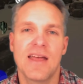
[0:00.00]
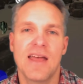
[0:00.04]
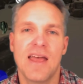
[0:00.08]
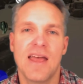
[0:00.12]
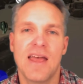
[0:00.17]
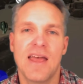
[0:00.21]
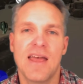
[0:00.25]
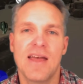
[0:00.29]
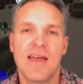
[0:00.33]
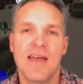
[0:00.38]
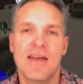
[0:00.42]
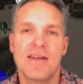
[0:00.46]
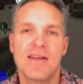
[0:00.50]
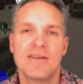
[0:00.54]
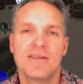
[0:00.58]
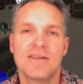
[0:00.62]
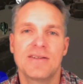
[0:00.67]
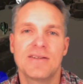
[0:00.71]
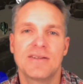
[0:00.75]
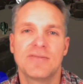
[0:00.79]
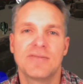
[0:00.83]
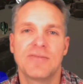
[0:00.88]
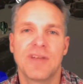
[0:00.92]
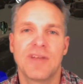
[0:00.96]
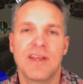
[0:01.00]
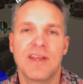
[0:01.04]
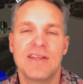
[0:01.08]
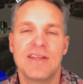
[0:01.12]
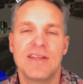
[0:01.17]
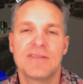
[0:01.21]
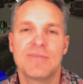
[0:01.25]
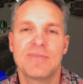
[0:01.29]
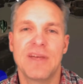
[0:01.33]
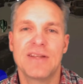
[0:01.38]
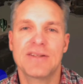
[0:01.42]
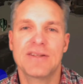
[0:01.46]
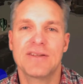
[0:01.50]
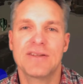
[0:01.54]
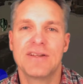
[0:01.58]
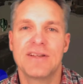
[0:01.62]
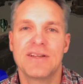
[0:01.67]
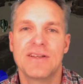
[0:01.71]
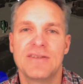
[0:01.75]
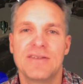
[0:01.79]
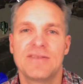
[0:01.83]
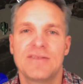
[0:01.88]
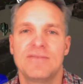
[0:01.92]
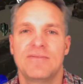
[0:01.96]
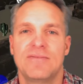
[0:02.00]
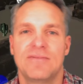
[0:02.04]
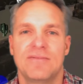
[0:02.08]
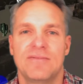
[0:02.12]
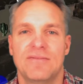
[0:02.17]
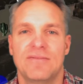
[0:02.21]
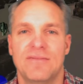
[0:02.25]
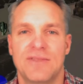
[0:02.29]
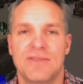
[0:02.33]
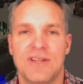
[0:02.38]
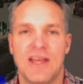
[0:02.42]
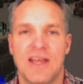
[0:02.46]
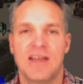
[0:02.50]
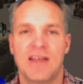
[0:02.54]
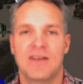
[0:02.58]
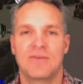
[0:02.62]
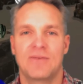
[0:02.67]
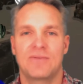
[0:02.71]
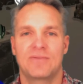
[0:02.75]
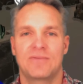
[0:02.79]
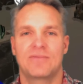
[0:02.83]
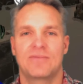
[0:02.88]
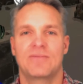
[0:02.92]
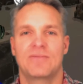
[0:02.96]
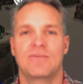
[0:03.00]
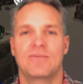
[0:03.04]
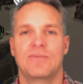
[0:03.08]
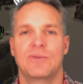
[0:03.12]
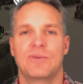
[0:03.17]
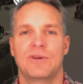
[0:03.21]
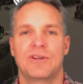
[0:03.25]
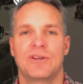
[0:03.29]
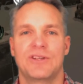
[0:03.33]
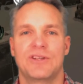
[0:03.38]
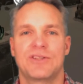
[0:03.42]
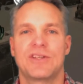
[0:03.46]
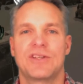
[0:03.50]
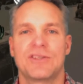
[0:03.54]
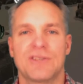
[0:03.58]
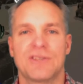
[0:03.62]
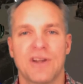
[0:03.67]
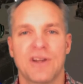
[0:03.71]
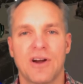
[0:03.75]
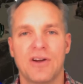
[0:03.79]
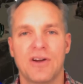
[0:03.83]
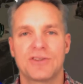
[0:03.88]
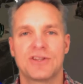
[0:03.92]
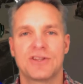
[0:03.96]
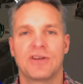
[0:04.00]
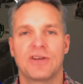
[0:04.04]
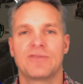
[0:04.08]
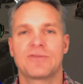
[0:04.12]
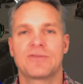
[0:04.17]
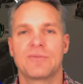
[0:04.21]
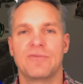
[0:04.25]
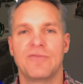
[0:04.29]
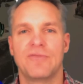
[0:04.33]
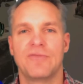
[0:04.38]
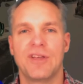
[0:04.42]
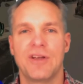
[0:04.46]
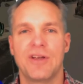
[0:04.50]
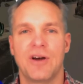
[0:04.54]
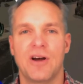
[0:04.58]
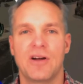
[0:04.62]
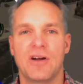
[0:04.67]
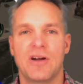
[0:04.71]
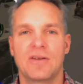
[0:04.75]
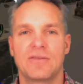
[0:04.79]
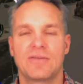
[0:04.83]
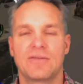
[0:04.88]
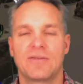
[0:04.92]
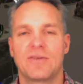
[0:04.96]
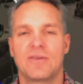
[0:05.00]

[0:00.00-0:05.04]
And he's basically saying we're distancing ourselves from VR.